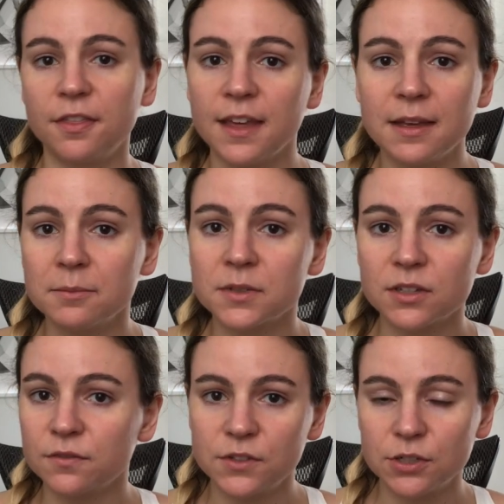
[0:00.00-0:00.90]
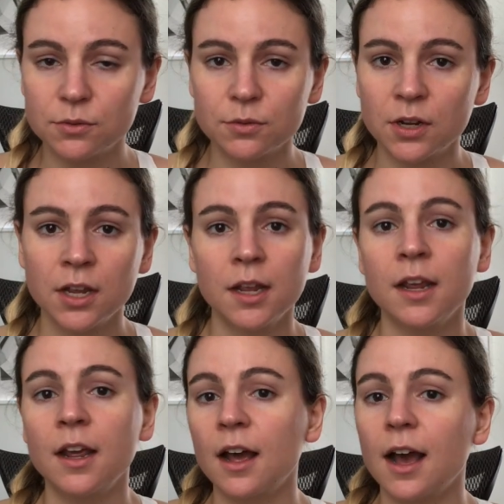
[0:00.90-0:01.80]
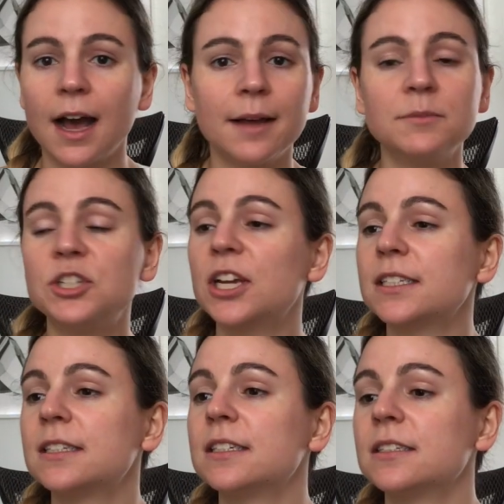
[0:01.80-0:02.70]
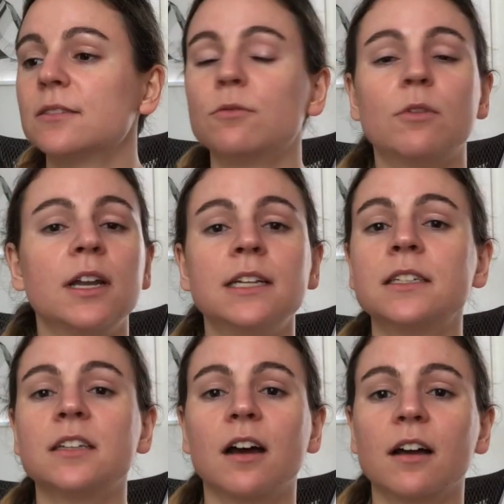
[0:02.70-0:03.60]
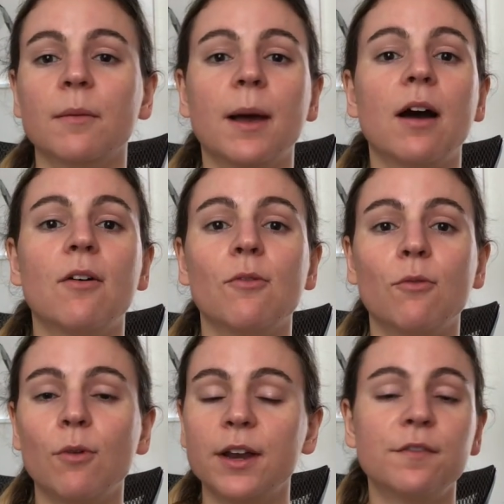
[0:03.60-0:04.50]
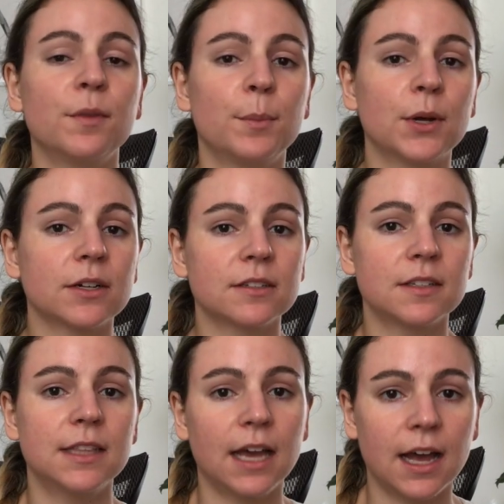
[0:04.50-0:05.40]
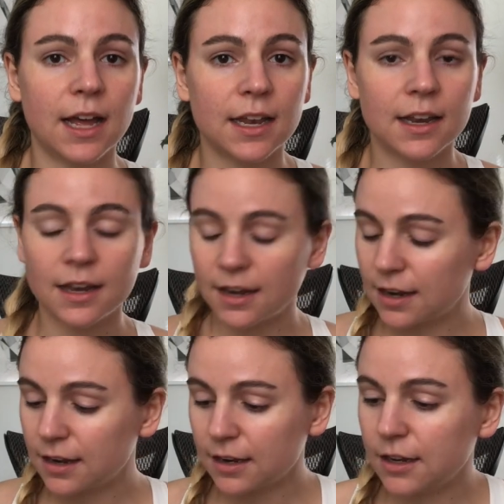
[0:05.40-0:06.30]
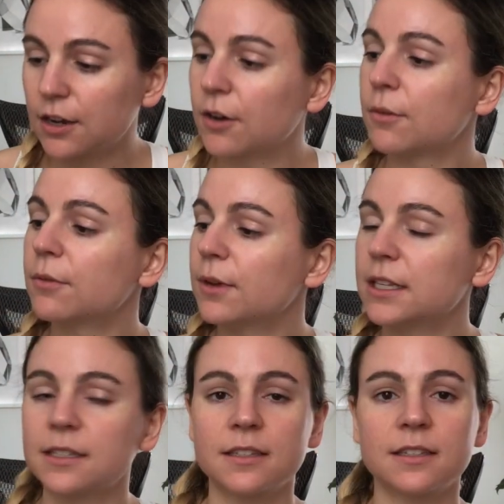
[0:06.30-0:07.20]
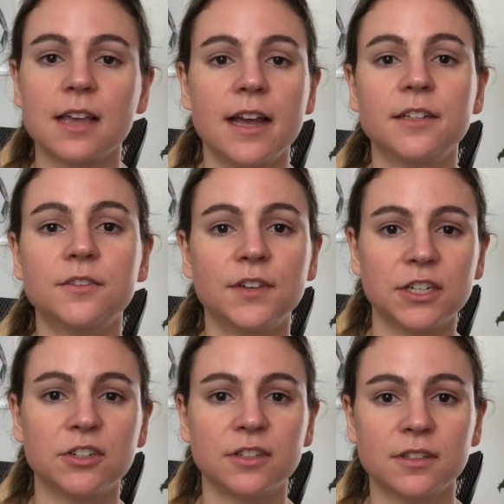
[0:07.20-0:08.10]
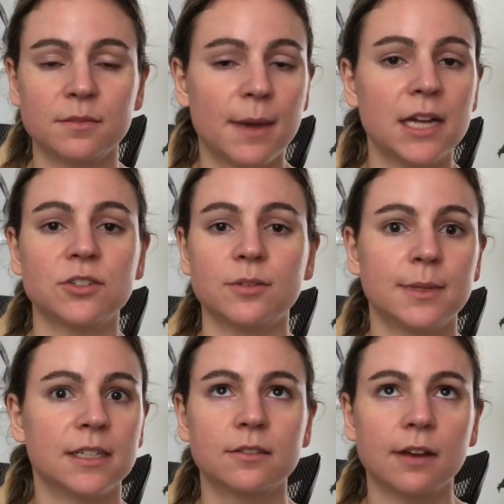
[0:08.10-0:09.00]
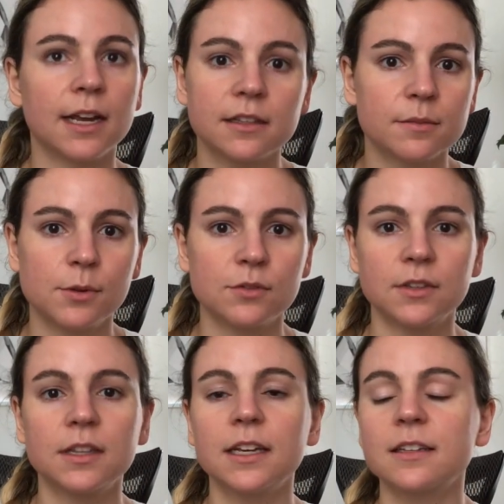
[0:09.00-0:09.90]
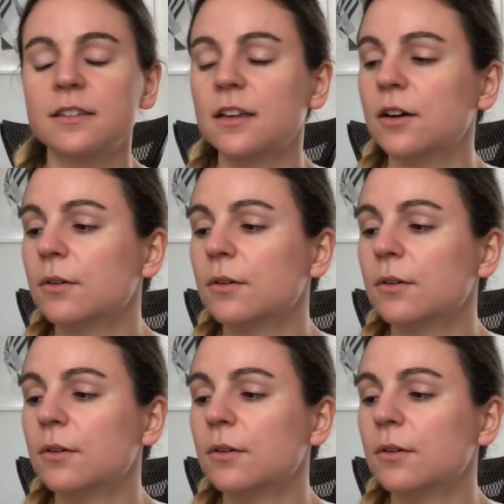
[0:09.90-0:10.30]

themes of Dune. I'm just wanting to talk about one of the books that, you know, it's science fiction's masterpiece, right, supposedly. So